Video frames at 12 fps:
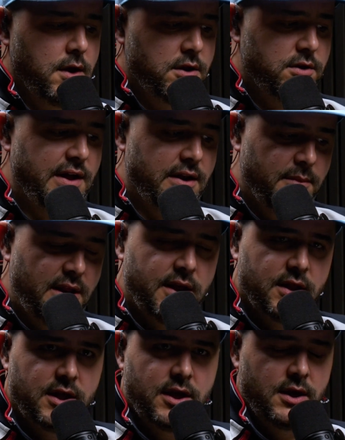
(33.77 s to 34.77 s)
Do that
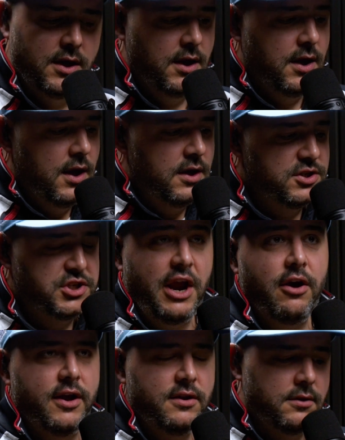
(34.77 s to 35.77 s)
immediately.
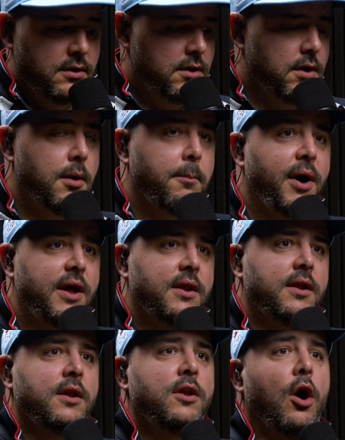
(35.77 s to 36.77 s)
Share it. But
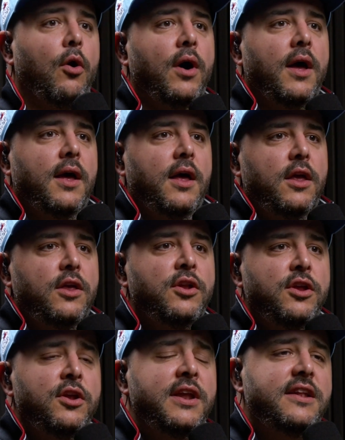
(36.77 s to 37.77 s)
no,
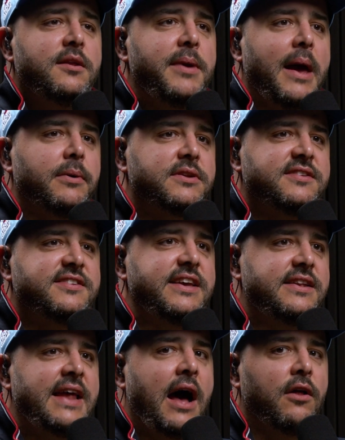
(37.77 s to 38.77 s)
you need to be able to
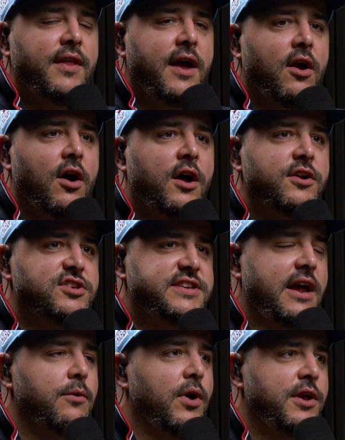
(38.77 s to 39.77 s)
sit down there,
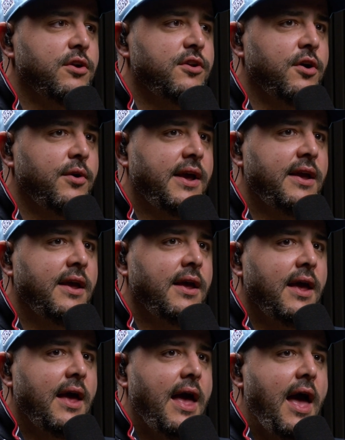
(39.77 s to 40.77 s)
understand what you're doing,
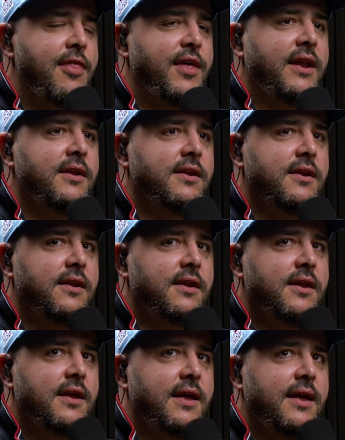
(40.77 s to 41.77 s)
and then
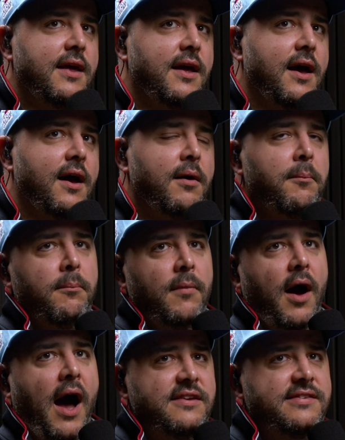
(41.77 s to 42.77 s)

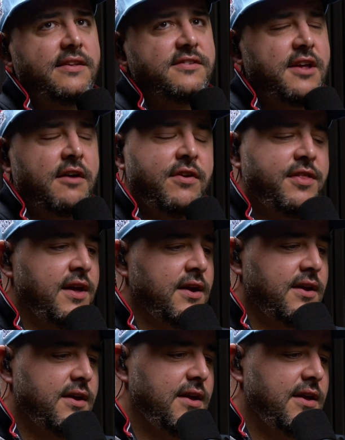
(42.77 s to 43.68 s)
I say this to everything.